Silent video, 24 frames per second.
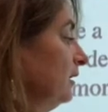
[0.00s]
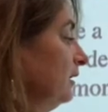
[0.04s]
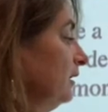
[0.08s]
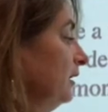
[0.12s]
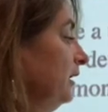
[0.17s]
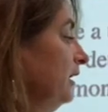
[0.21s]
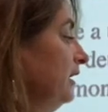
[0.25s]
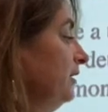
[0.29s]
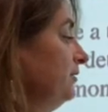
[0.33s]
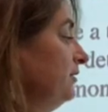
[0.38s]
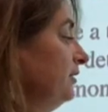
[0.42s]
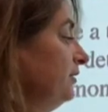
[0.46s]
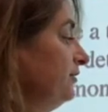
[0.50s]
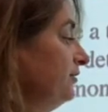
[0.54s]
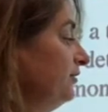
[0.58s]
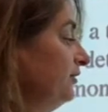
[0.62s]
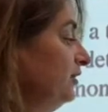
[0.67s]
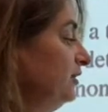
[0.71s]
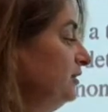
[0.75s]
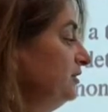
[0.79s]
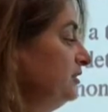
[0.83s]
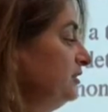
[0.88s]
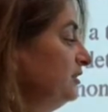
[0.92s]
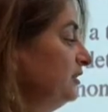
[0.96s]
And the
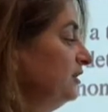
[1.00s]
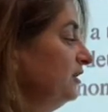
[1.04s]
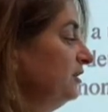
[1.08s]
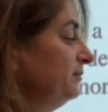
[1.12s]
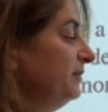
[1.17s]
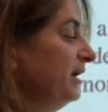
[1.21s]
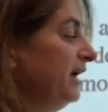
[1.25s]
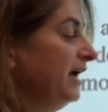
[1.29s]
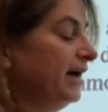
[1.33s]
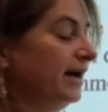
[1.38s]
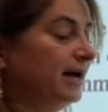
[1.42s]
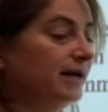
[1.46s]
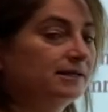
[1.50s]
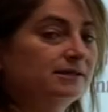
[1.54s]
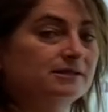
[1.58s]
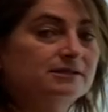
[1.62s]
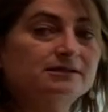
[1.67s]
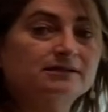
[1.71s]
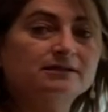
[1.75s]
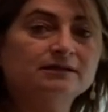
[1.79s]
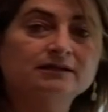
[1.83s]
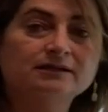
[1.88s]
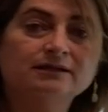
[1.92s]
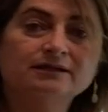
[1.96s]
third term has
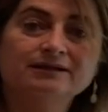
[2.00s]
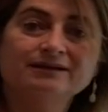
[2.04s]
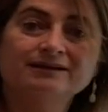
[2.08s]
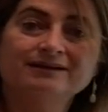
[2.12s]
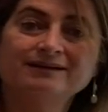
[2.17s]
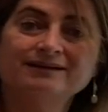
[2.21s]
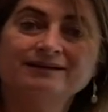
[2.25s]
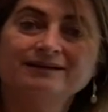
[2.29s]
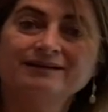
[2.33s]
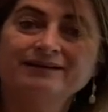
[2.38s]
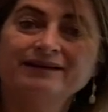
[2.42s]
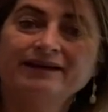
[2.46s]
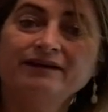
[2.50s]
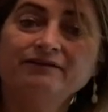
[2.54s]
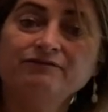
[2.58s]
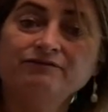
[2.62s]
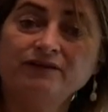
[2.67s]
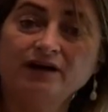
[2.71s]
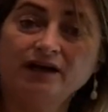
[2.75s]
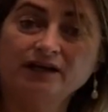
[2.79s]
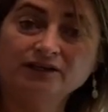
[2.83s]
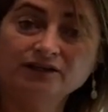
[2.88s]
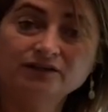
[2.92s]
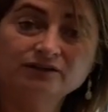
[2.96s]
a
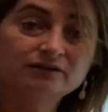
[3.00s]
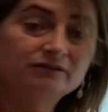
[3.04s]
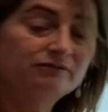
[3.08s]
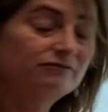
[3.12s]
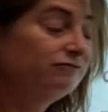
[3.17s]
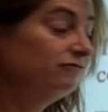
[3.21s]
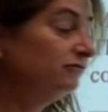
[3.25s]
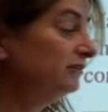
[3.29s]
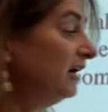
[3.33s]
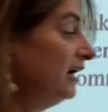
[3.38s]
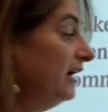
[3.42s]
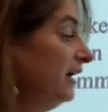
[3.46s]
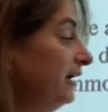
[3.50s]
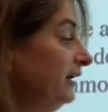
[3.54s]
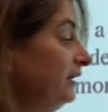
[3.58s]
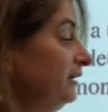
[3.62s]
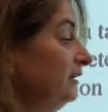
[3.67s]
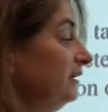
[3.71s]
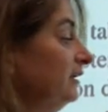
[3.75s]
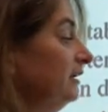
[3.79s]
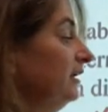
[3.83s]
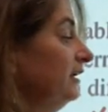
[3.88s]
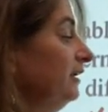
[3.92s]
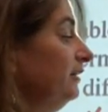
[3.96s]
value of
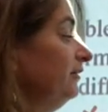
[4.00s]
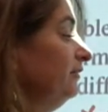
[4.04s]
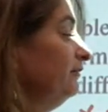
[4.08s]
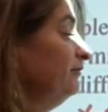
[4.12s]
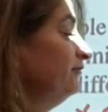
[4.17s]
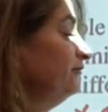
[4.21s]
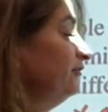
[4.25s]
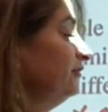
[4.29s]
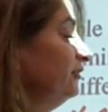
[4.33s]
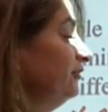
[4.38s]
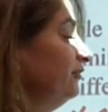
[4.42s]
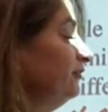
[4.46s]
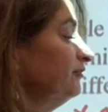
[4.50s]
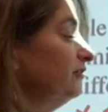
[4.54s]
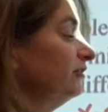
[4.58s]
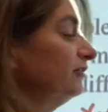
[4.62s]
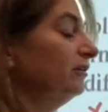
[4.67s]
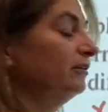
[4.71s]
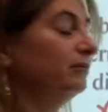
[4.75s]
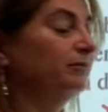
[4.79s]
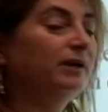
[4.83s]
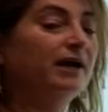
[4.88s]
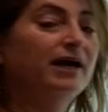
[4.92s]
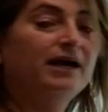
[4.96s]
9, and the fourth
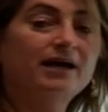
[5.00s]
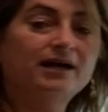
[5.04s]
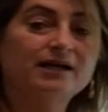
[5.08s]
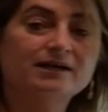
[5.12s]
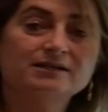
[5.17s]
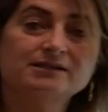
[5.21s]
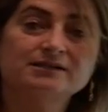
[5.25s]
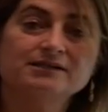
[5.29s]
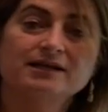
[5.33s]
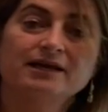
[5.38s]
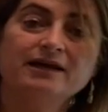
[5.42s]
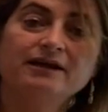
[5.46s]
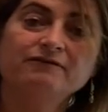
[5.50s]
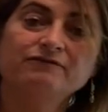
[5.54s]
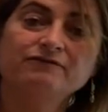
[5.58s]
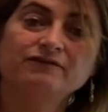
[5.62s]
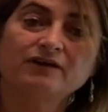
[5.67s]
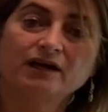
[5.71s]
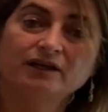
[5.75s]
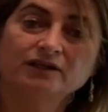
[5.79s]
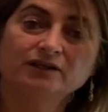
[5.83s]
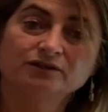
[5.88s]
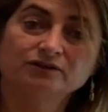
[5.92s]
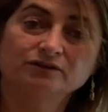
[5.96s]
term has a
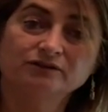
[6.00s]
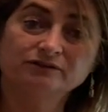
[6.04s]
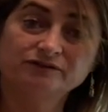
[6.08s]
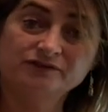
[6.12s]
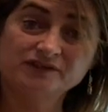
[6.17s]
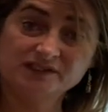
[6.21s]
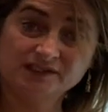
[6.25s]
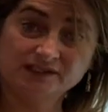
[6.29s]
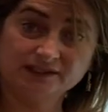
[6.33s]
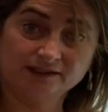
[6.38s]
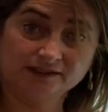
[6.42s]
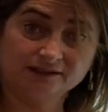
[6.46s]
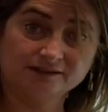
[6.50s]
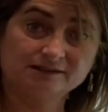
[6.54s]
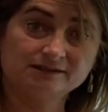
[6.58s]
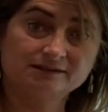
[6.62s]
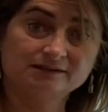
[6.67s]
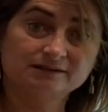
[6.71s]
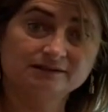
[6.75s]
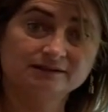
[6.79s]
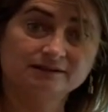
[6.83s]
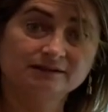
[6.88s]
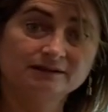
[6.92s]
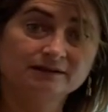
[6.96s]
value of 6.
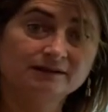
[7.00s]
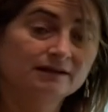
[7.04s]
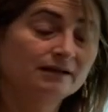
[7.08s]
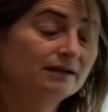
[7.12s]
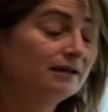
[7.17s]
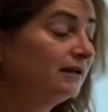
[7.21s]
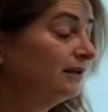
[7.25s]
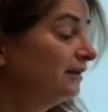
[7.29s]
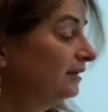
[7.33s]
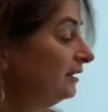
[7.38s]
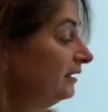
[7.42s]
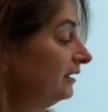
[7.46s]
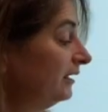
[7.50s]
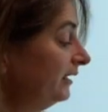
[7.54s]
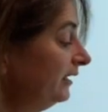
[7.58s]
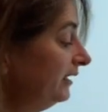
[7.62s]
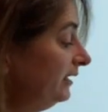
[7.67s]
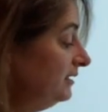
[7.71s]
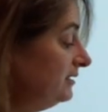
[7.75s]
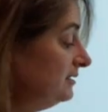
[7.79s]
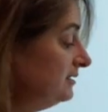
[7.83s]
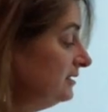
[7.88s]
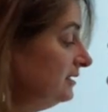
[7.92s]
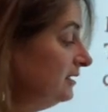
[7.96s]

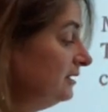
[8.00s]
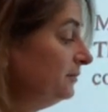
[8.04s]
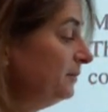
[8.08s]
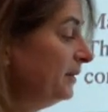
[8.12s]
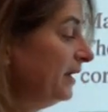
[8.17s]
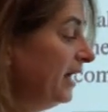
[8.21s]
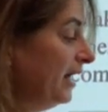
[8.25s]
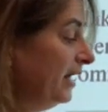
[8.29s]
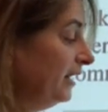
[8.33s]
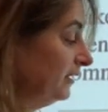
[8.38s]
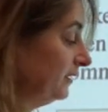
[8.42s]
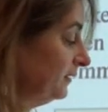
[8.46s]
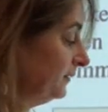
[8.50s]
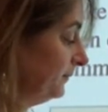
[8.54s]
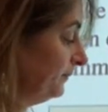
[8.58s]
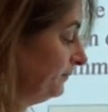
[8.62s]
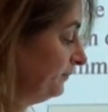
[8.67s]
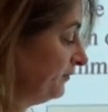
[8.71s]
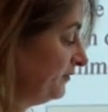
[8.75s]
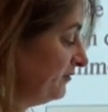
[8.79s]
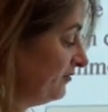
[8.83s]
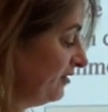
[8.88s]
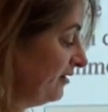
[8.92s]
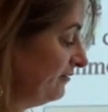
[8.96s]
Is there a pattern?
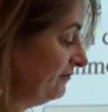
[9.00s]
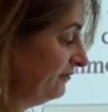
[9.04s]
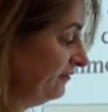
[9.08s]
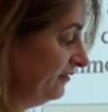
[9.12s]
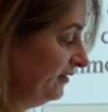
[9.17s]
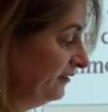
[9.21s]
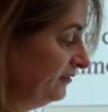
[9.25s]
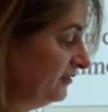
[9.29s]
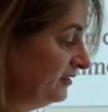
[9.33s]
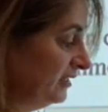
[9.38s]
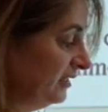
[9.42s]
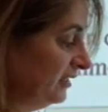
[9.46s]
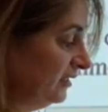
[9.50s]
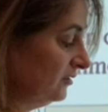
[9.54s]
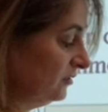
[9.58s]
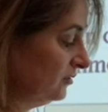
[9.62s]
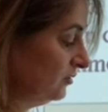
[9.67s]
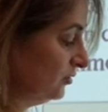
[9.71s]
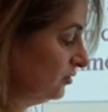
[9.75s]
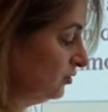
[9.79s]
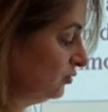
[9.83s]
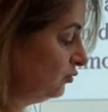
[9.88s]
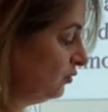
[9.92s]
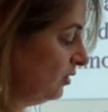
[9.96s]
From 15 to
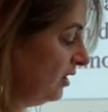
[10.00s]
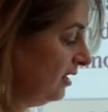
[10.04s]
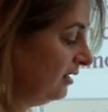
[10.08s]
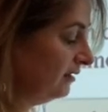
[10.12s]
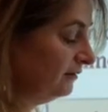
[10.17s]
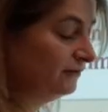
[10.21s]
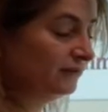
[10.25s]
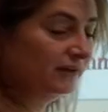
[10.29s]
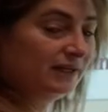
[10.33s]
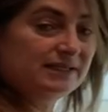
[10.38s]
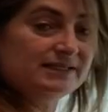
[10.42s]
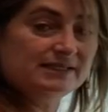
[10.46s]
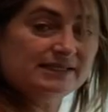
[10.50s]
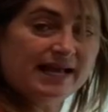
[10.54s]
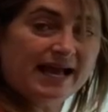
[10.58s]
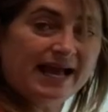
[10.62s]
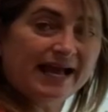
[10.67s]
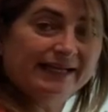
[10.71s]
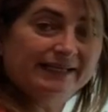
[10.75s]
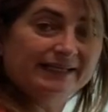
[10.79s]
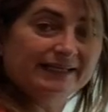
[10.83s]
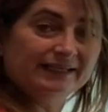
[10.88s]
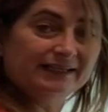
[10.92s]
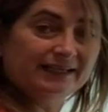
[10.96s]
12 is
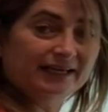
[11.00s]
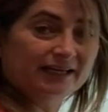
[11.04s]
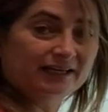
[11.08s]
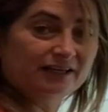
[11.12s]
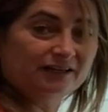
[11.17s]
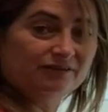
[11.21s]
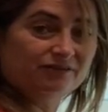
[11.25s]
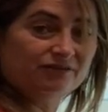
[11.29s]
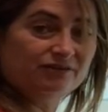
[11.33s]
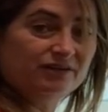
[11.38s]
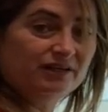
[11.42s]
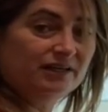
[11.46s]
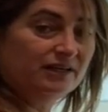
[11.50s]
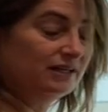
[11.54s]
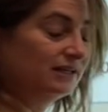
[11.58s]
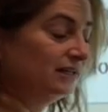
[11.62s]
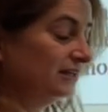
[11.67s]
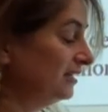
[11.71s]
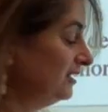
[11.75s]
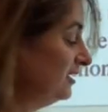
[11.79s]
adding -3.